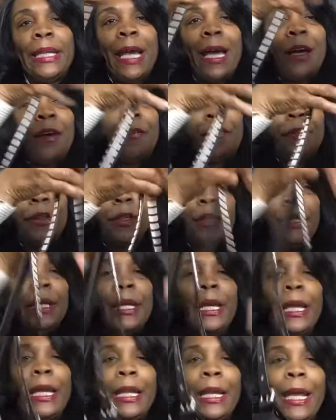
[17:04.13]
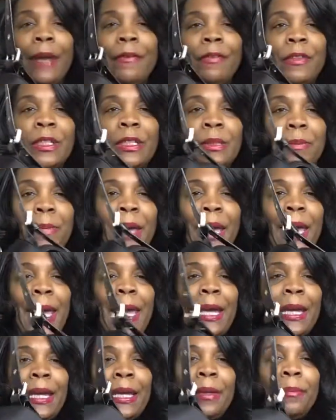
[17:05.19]
outfit and have this
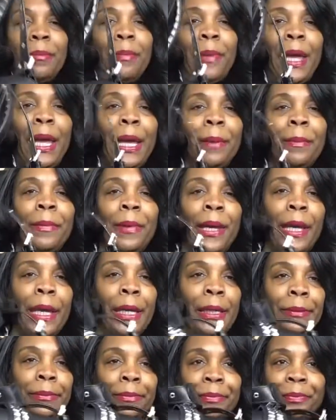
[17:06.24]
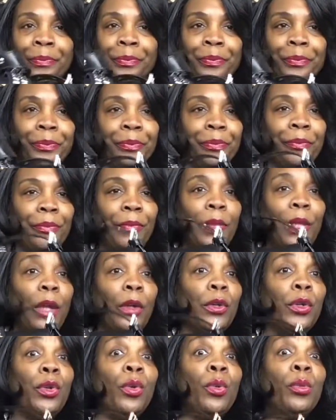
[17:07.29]
bag, and baby,
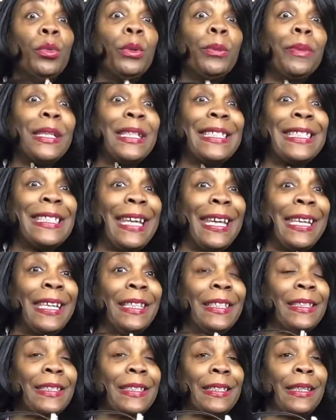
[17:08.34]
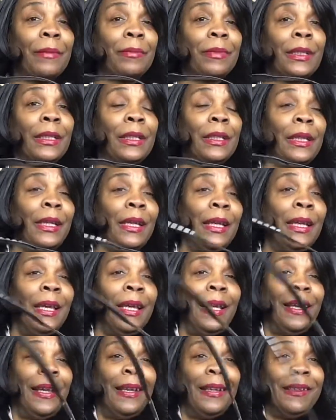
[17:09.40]
you will be saying something.
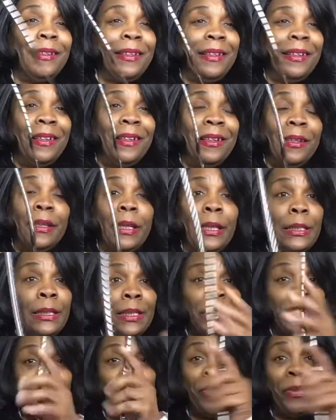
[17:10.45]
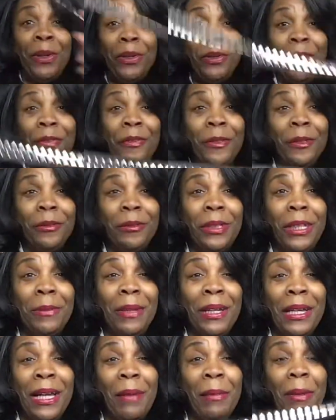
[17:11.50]
Isn't she beautiful? Leave me
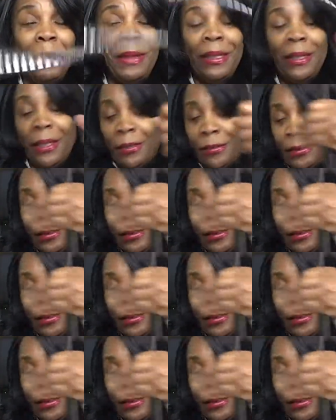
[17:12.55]
a comment below.